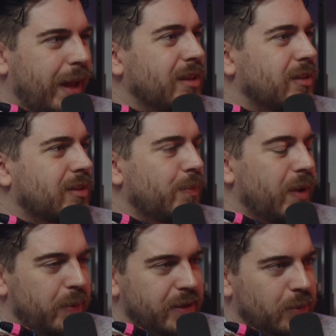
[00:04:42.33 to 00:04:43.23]
As you said,
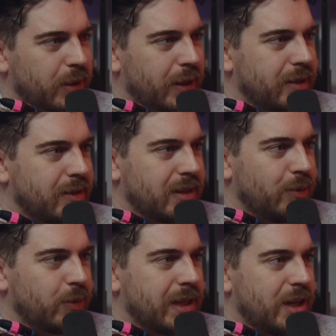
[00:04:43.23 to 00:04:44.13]
maybe something like a six
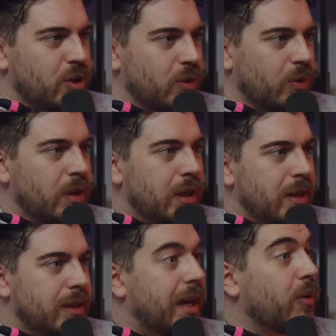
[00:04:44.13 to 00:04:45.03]
invitational,
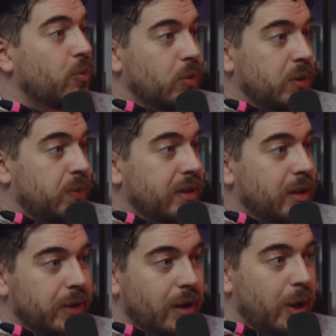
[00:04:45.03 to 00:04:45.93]
that would be
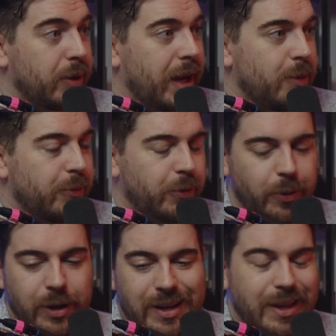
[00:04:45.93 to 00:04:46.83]
something I would aim for.